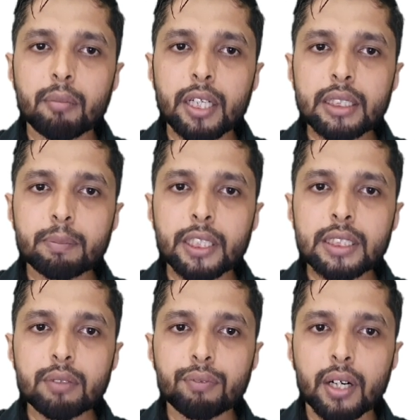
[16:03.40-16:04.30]
may
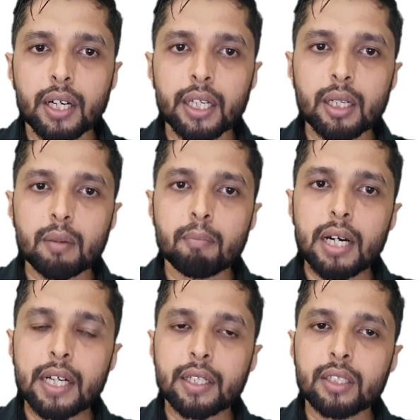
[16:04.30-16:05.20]
specify
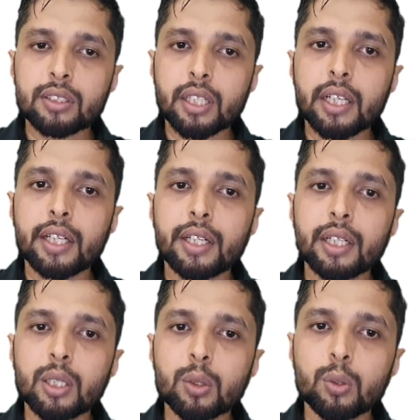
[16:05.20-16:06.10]
matters
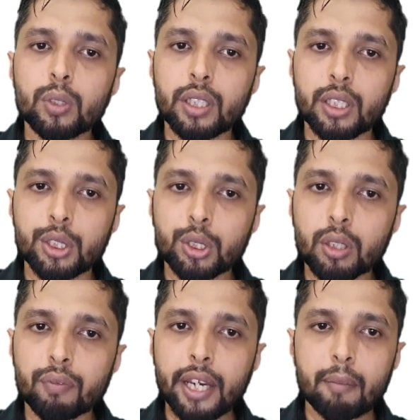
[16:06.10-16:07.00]
relating to issue
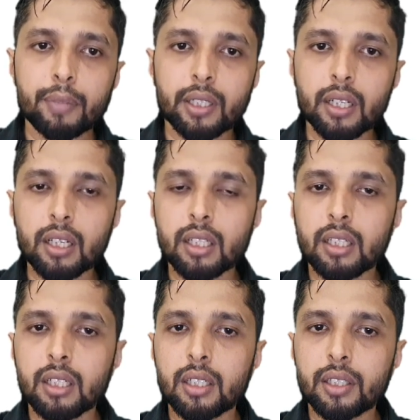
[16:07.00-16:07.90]
of capital,
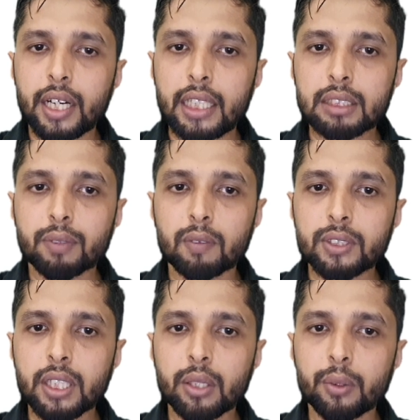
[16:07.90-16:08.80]
transfer of
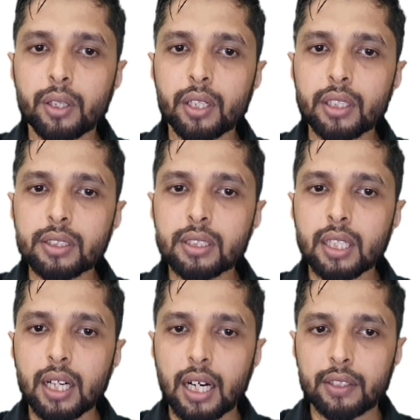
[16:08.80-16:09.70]
securities,
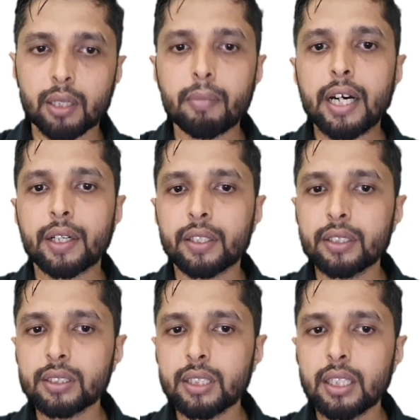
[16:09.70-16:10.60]
other
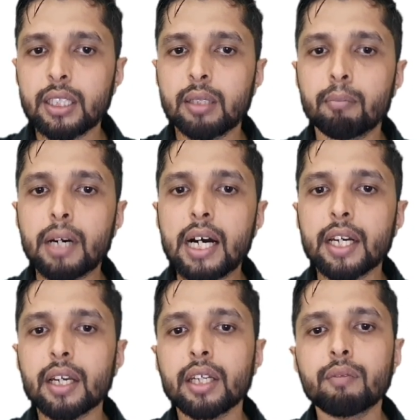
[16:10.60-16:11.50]
matters, the
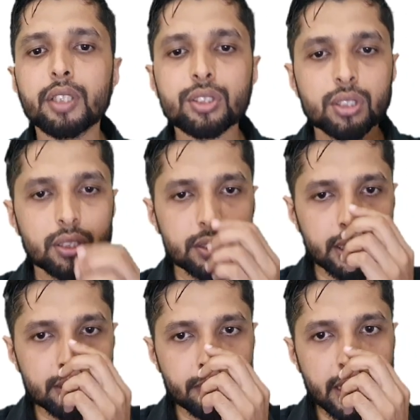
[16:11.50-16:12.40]
manner in which
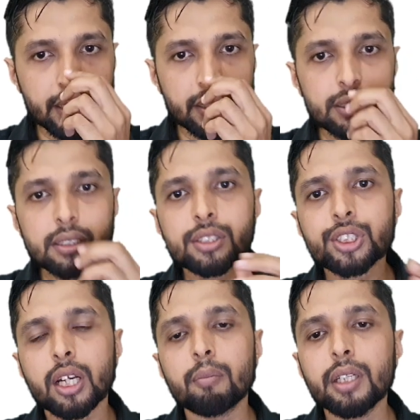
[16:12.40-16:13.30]
such matters
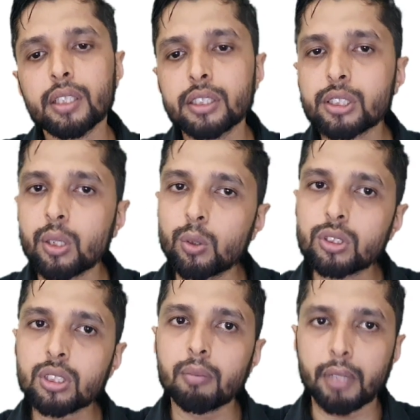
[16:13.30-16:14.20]
shall be
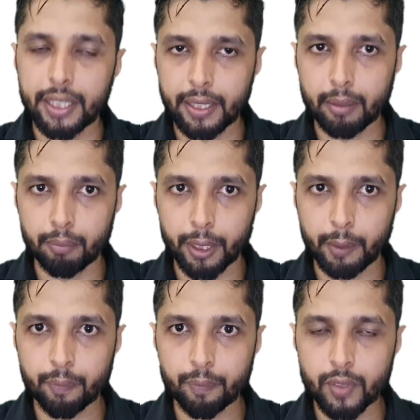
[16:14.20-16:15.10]
disclosed by the company.
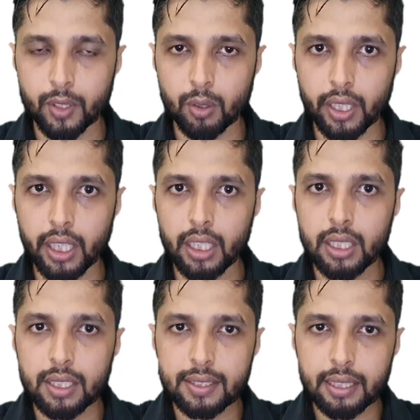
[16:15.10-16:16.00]
Okay,
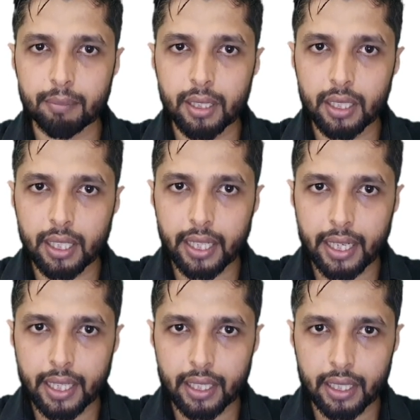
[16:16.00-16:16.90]
SEBI
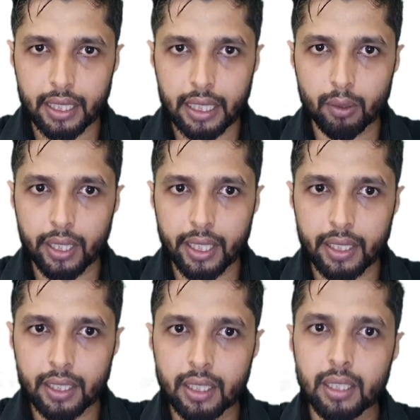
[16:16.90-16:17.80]
can
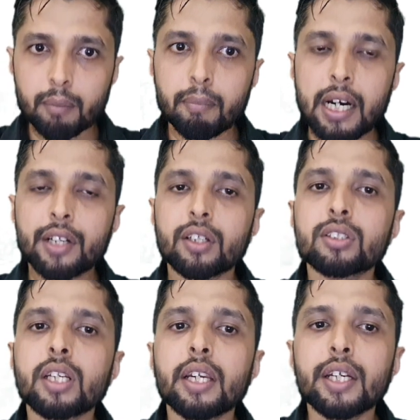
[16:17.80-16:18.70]
regulate
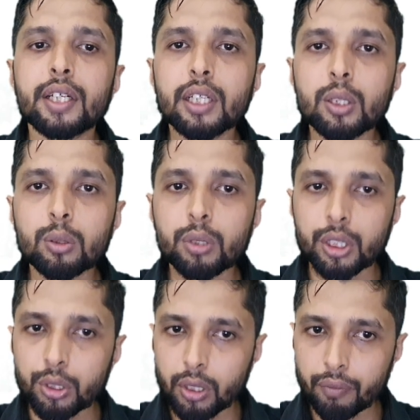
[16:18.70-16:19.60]
matters relating to
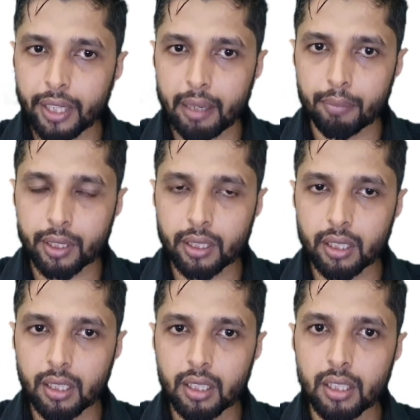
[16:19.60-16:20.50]
issue of capital,
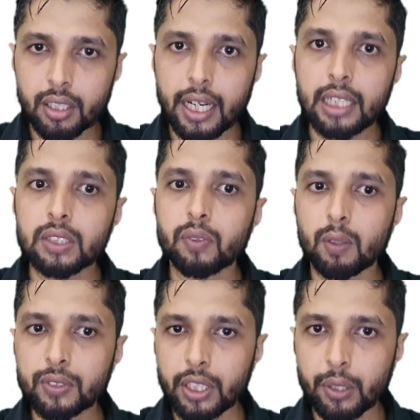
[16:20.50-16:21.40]
transfer
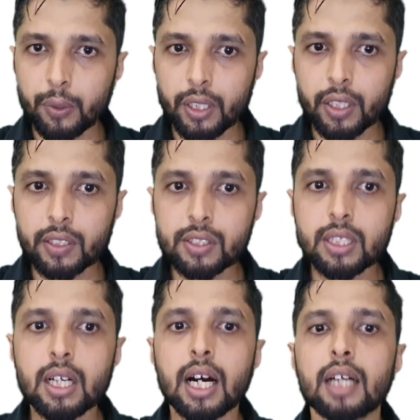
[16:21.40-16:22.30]
of securities,
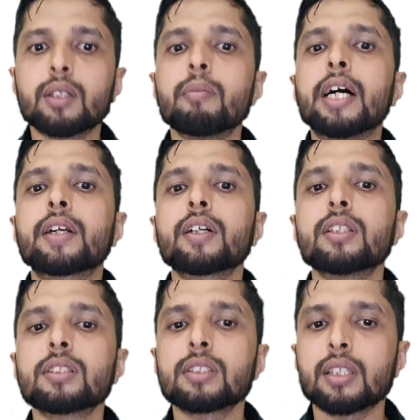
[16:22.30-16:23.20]
other
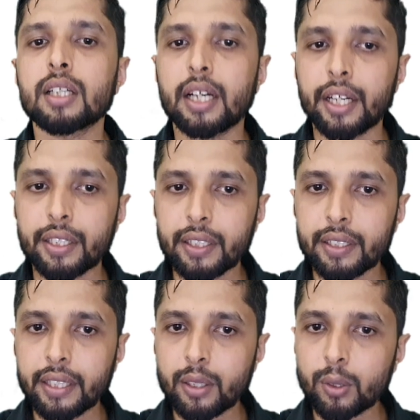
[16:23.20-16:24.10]
matters connected
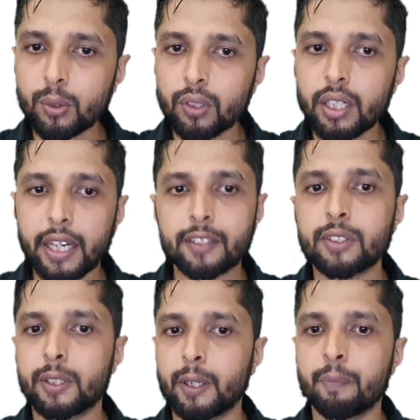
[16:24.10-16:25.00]
thereto,
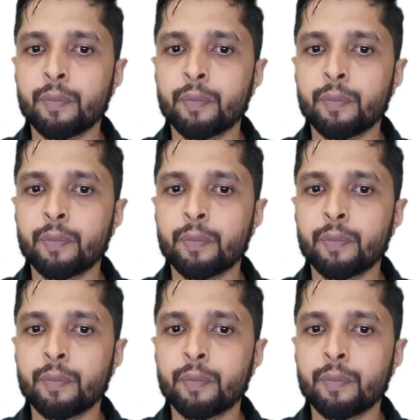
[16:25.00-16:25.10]
etc.